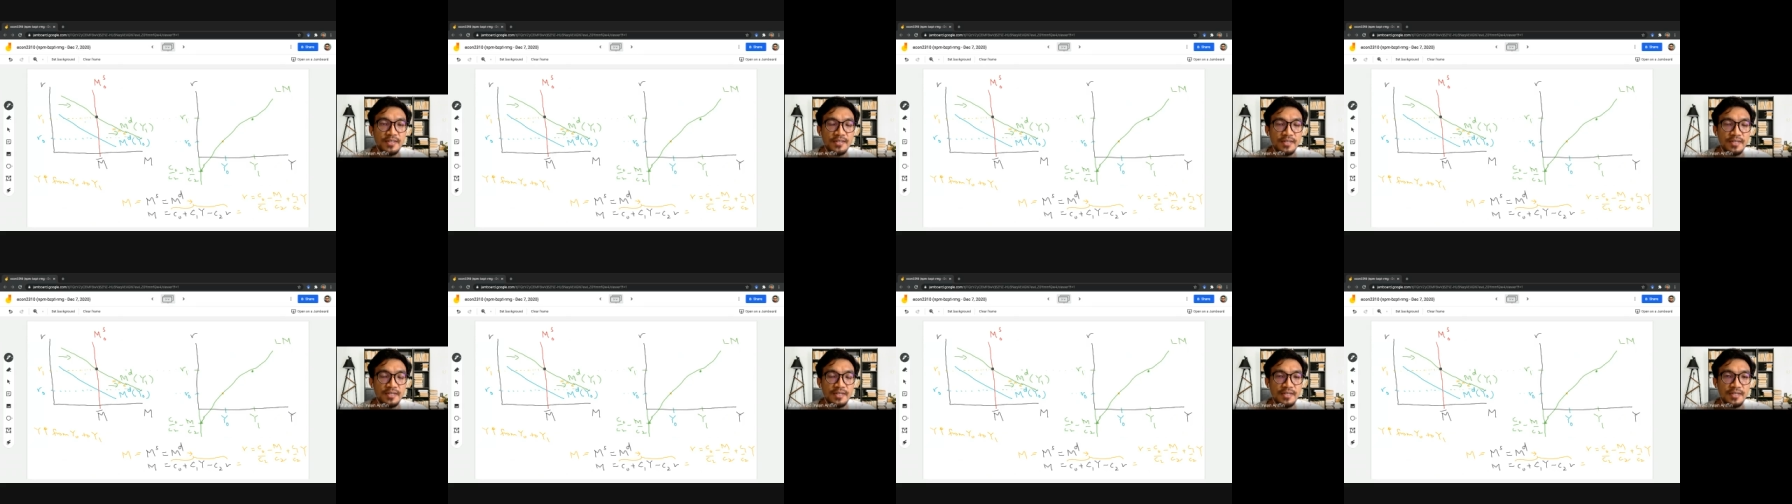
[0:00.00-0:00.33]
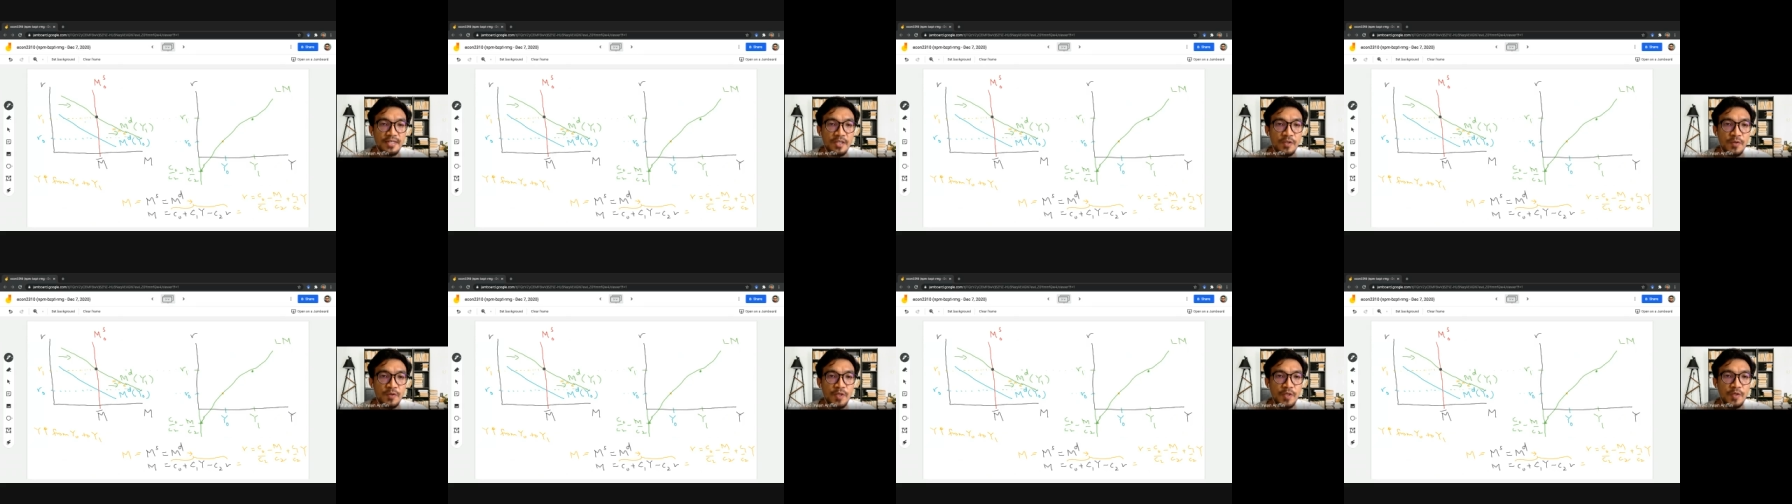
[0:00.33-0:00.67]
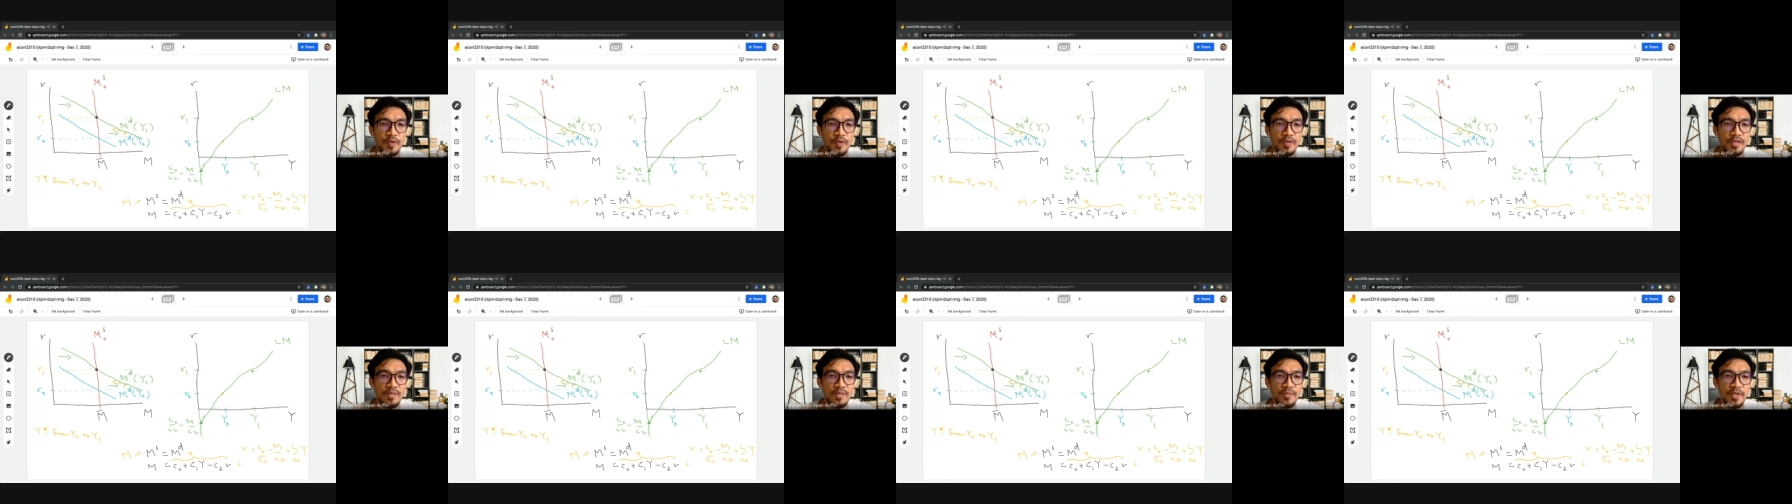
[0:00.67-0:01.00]
the new
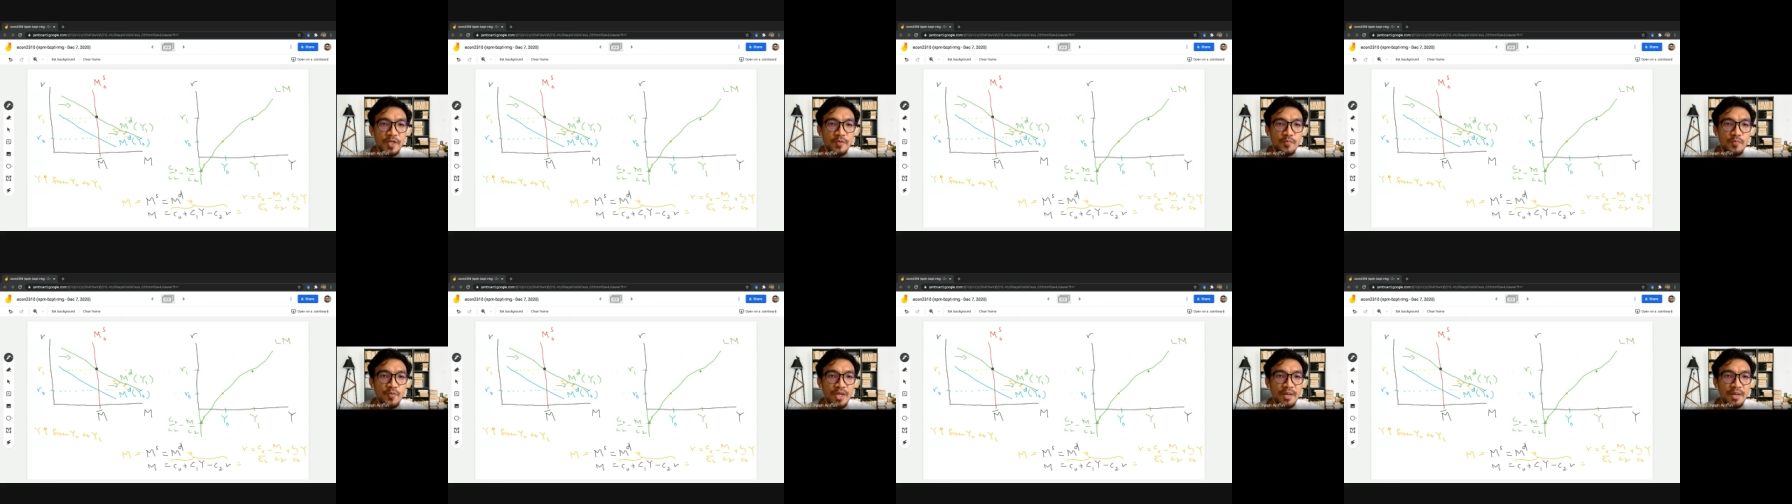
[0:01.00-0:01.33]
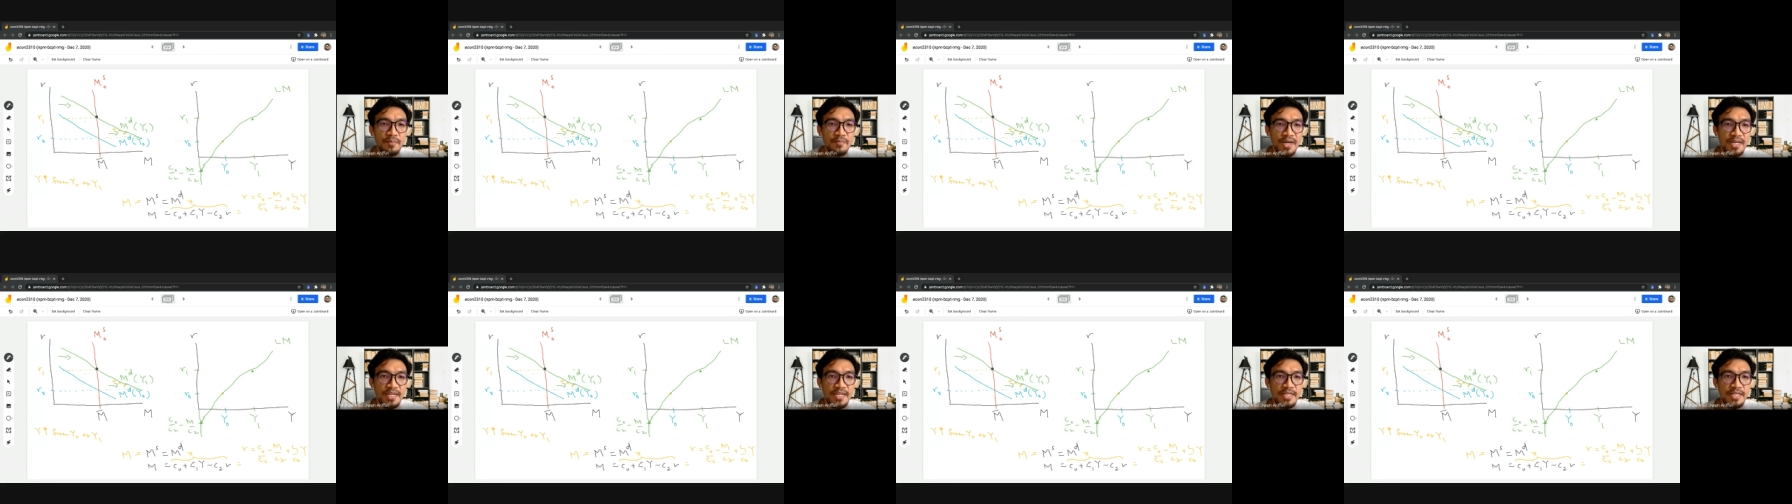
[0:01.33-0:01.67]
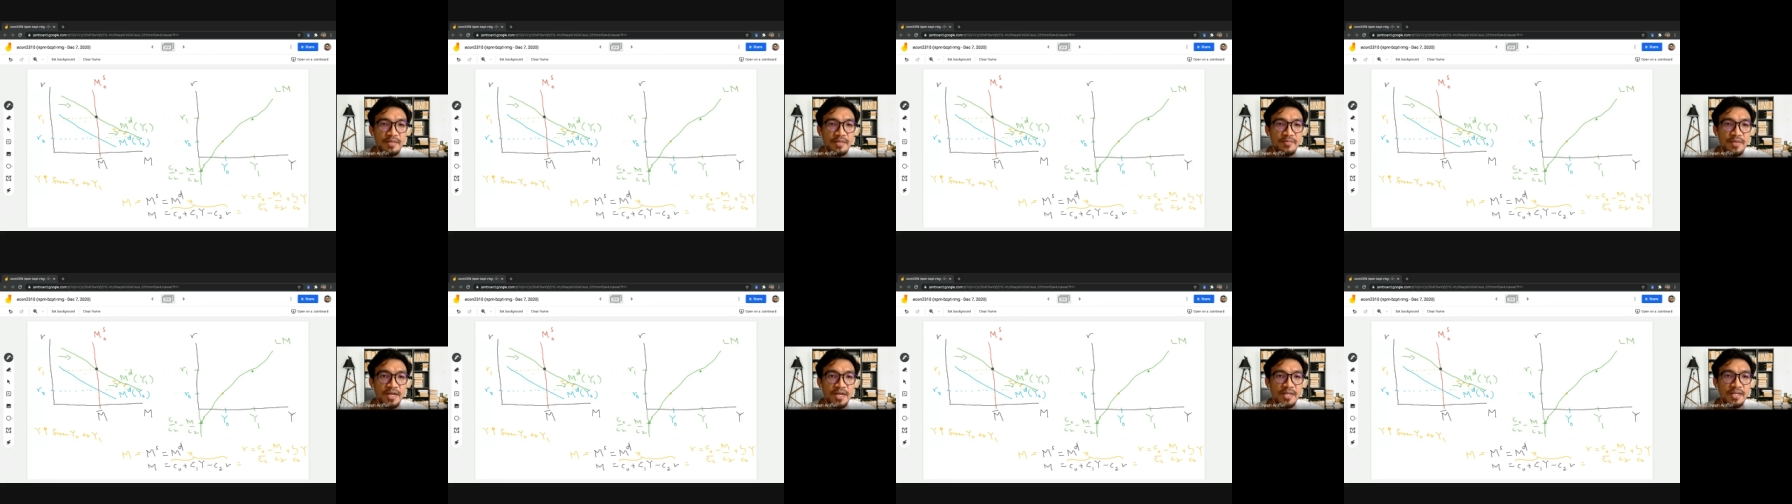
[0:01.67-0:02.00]
equilibrium where money
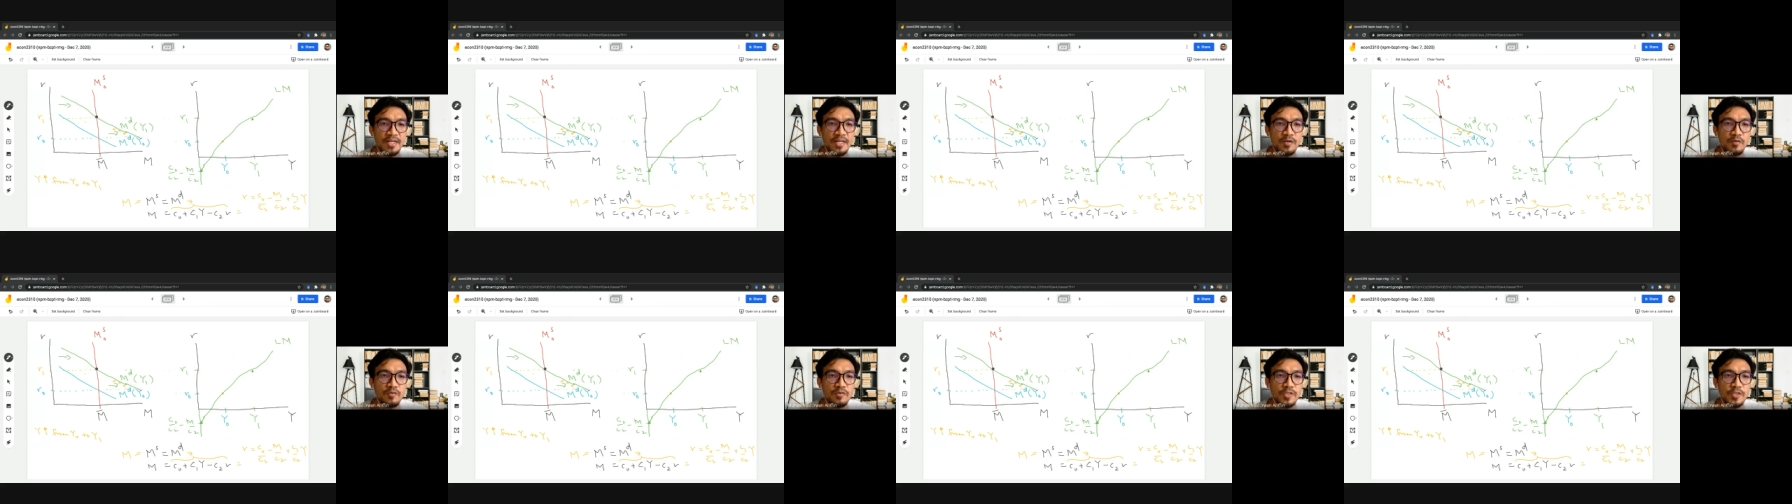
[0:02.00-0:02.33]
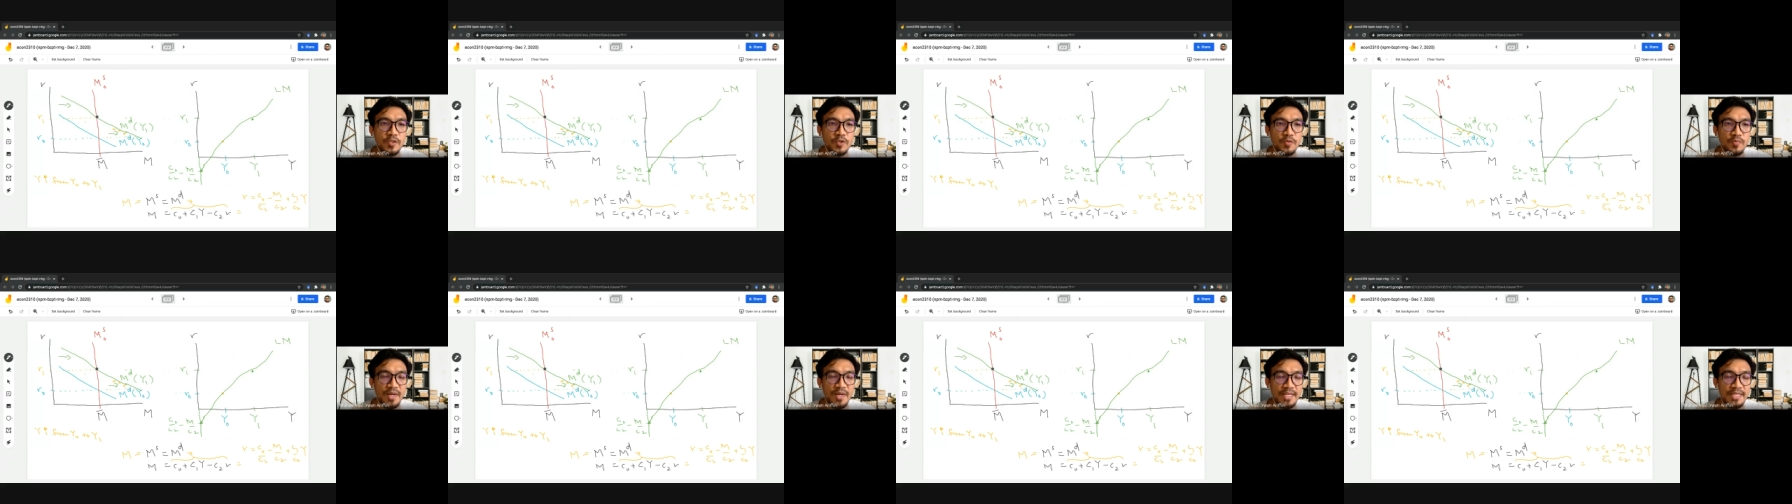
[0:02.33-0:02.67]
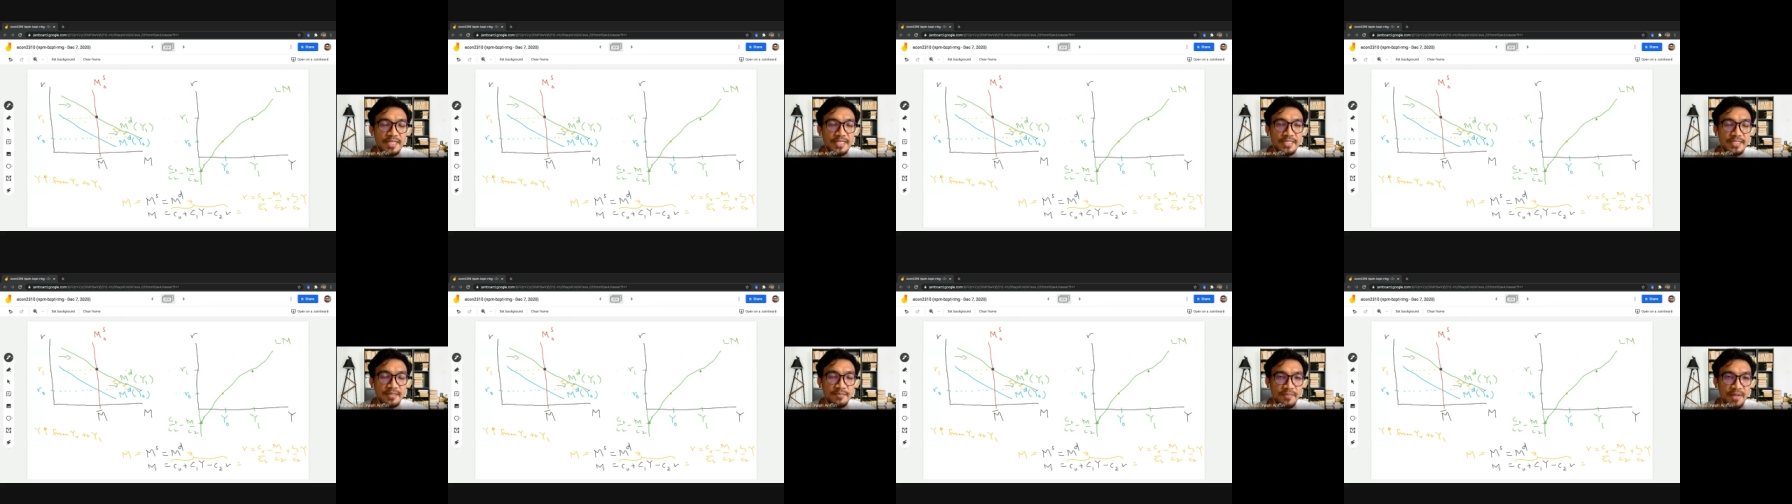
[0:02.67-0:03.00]
demand equals to
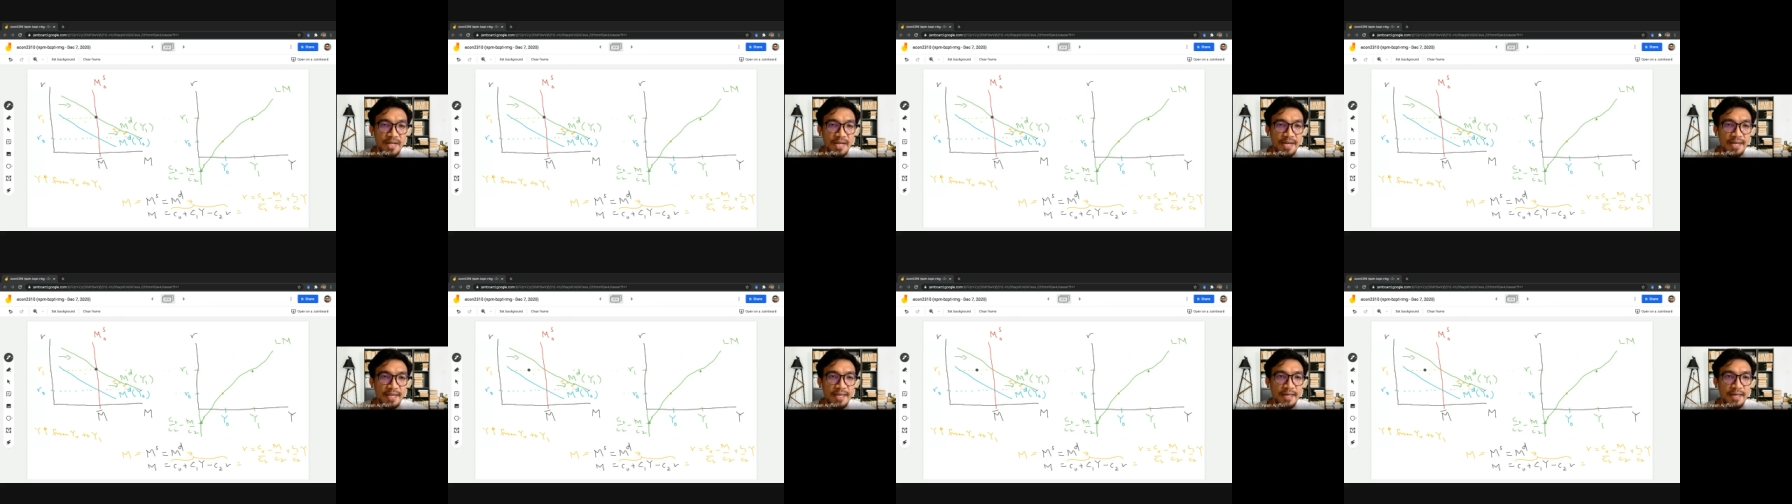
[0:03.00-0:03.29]
money supply.